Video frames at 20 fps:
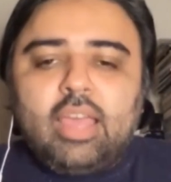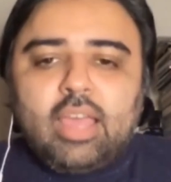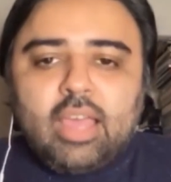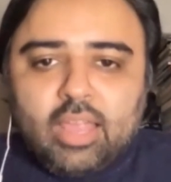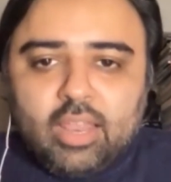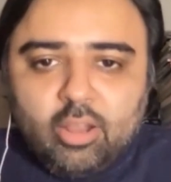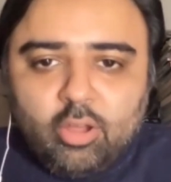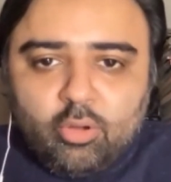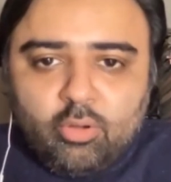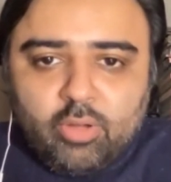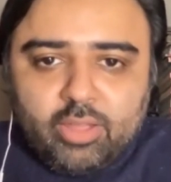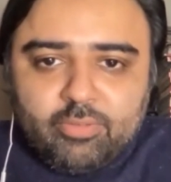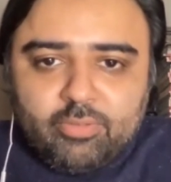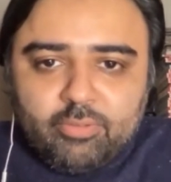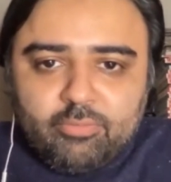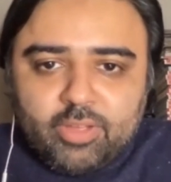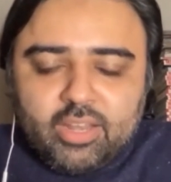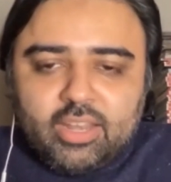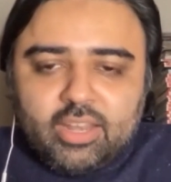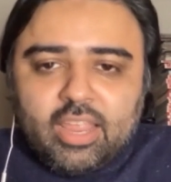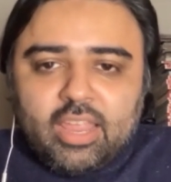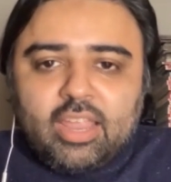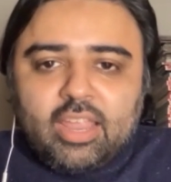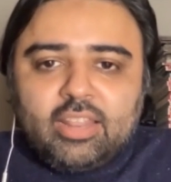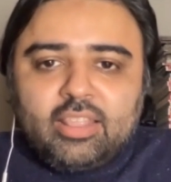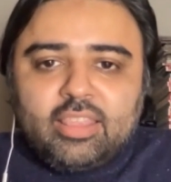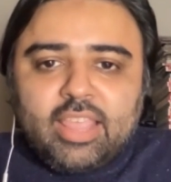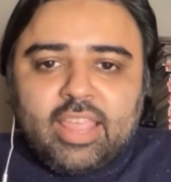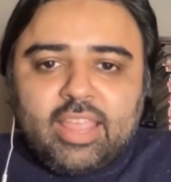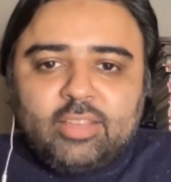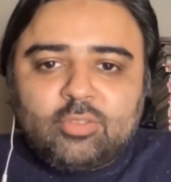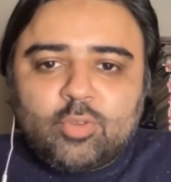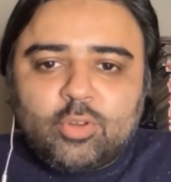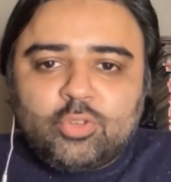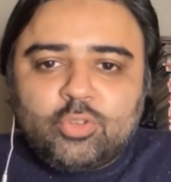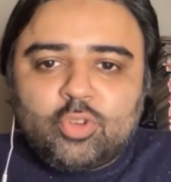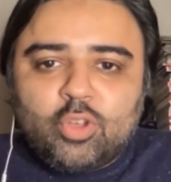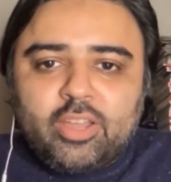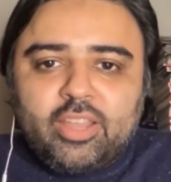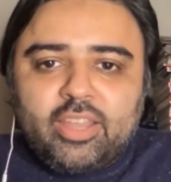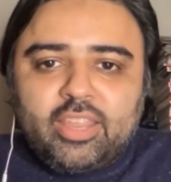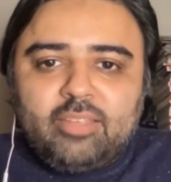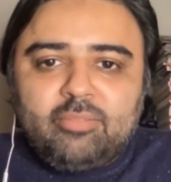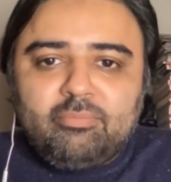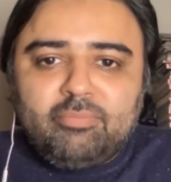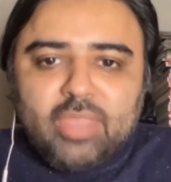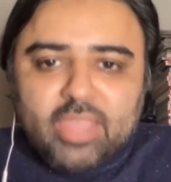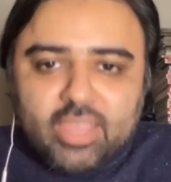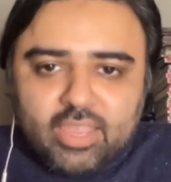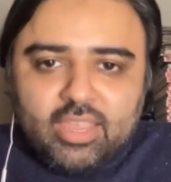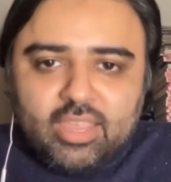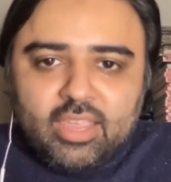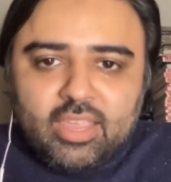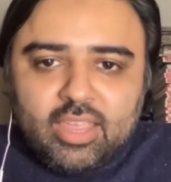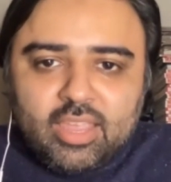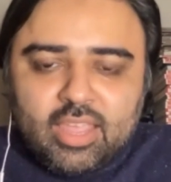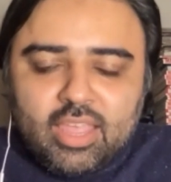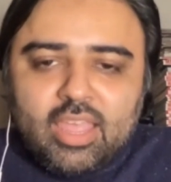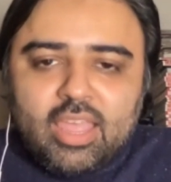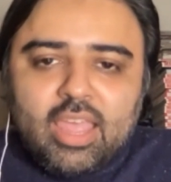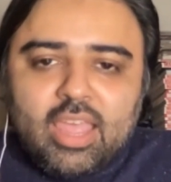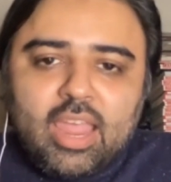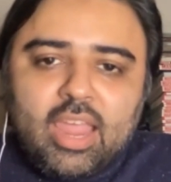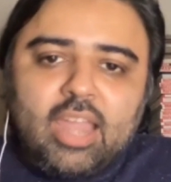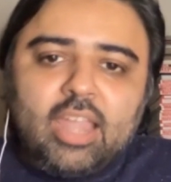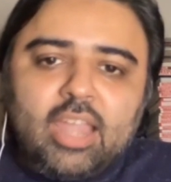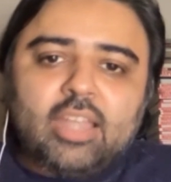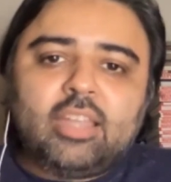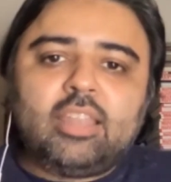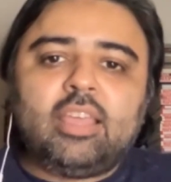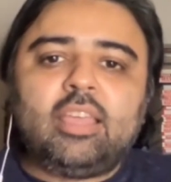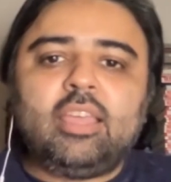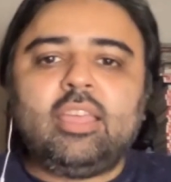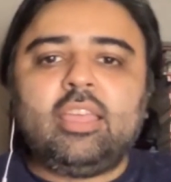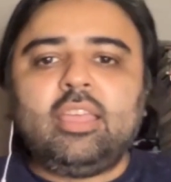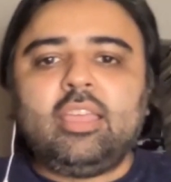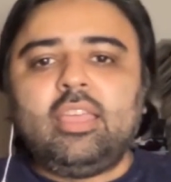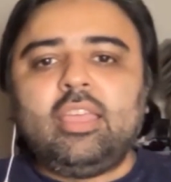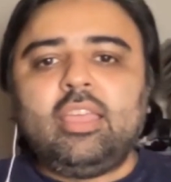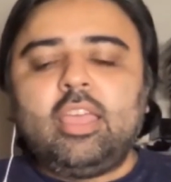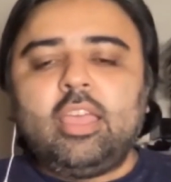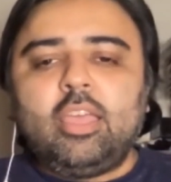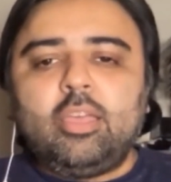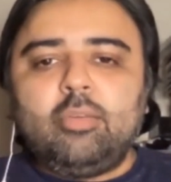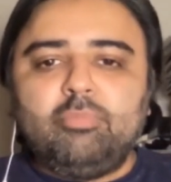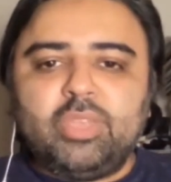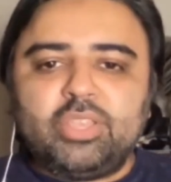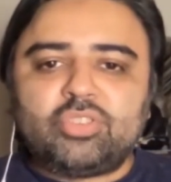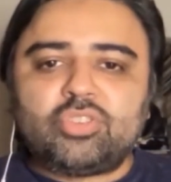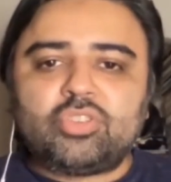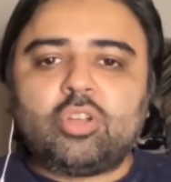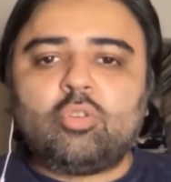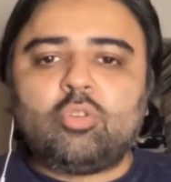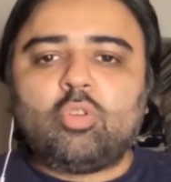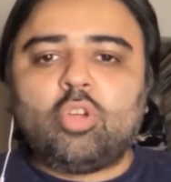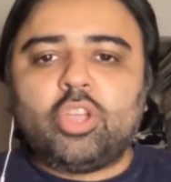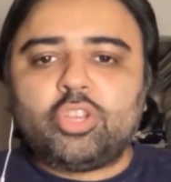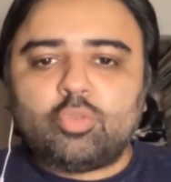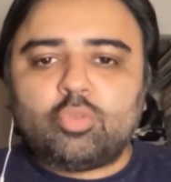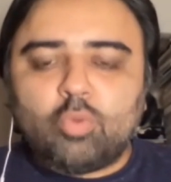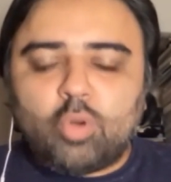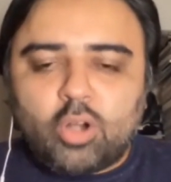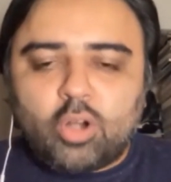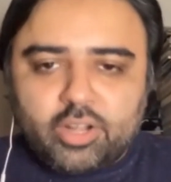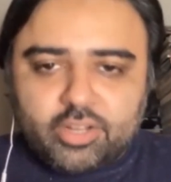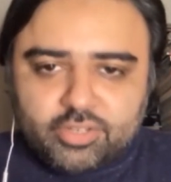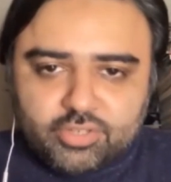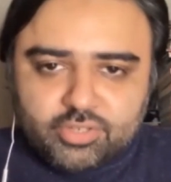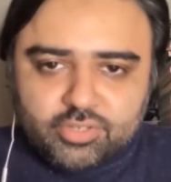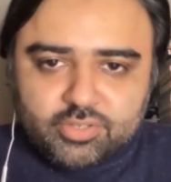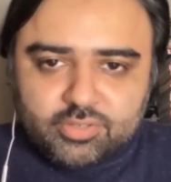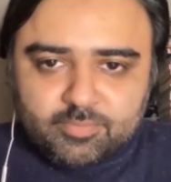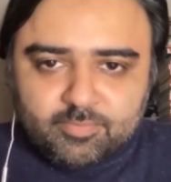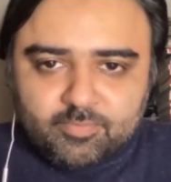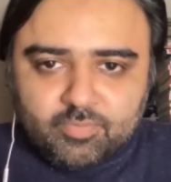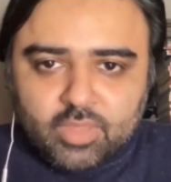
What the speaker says: Hello, everyone, and thanks for joining me and Mr. Roy Schwartz.